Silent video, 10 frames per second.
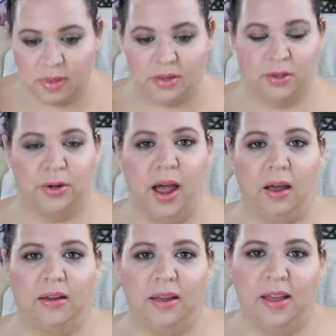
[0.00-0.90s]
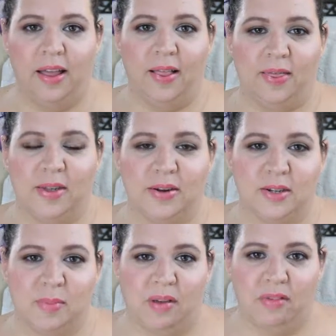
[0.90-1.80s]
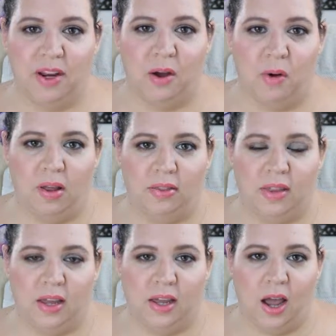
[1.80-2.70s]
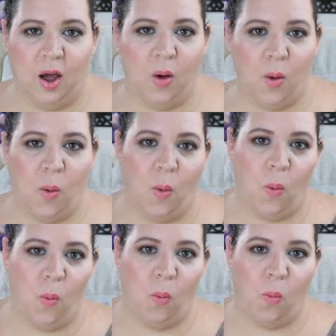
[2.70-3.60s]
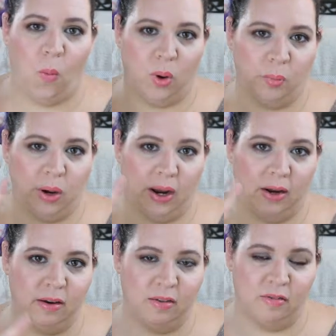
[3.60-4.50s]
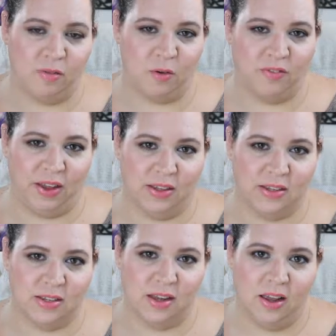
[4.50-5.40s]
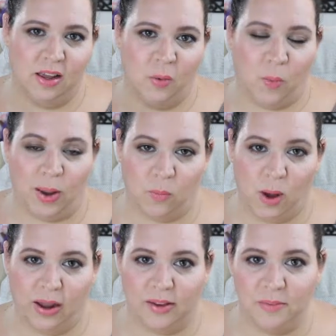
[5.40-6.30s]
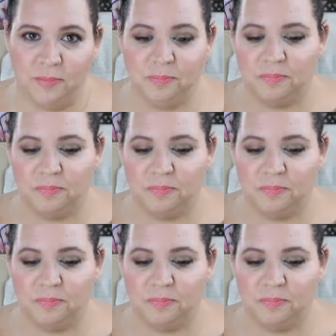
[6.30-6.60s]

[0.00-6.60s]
So yeah, there's my video on the One Brand Full Face Wet n Wild.